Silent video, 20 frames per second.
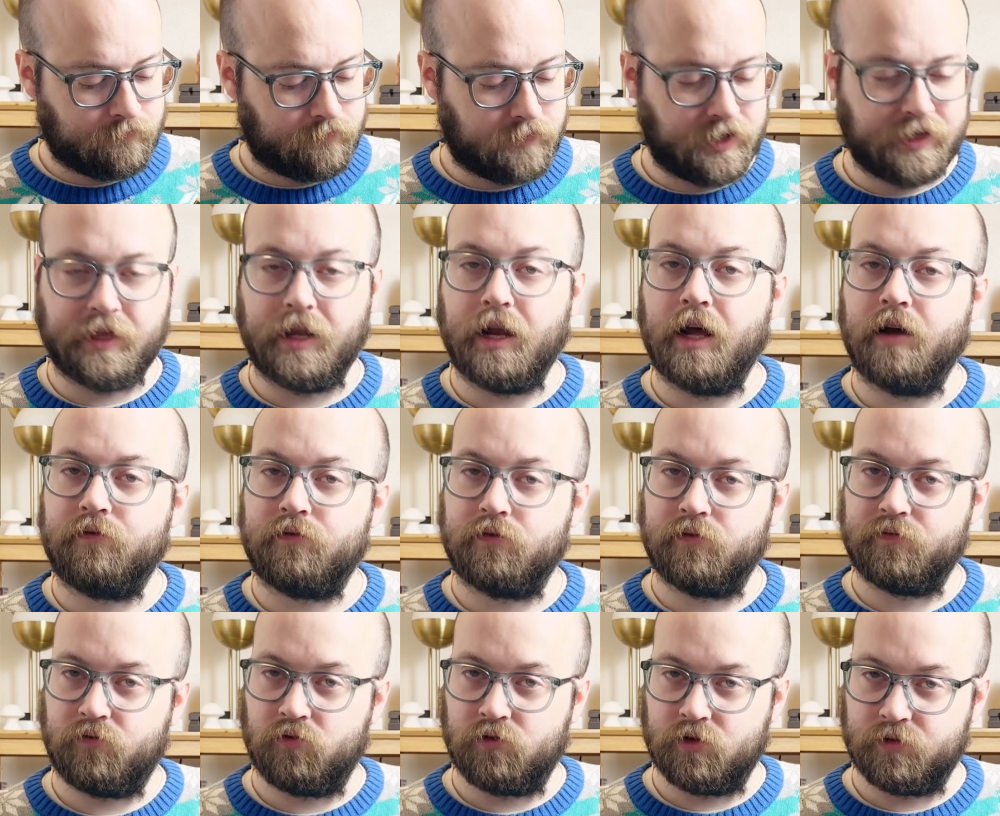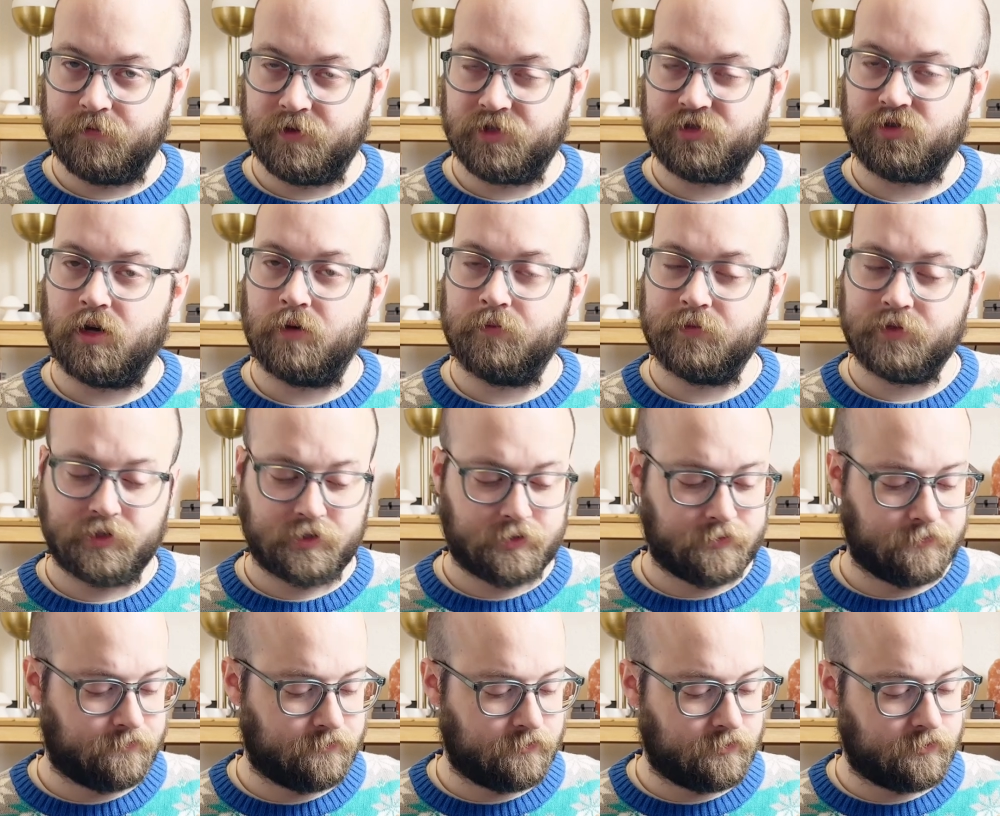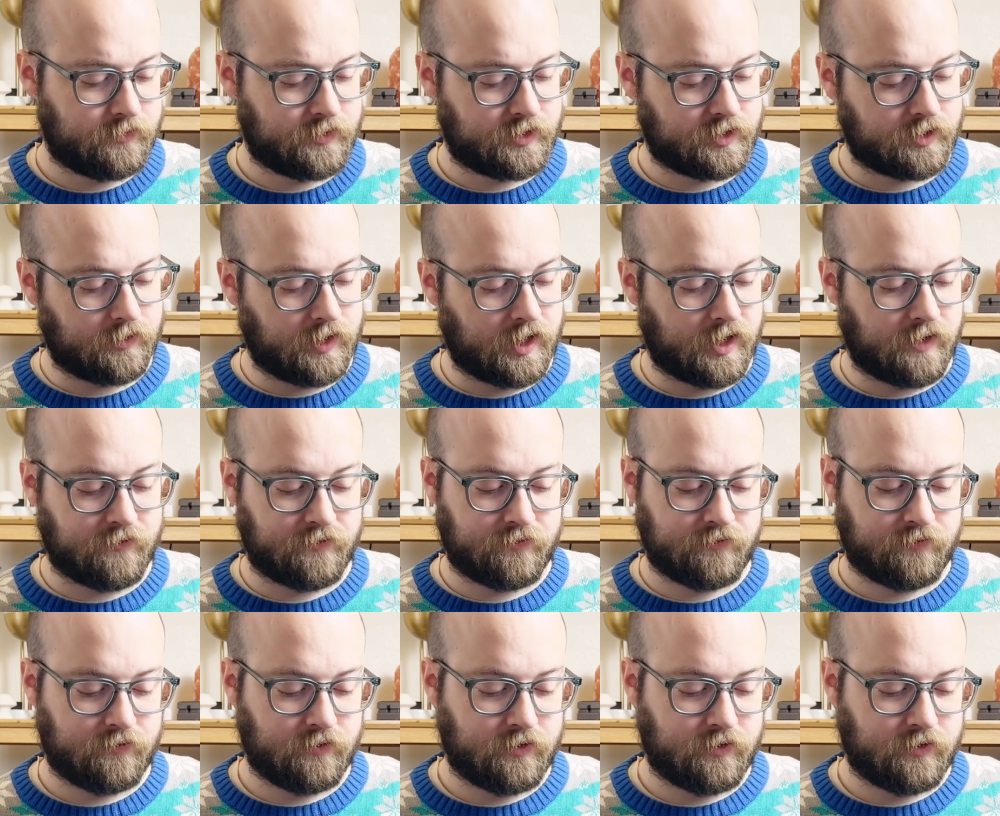Play that F for 4 strums. So we have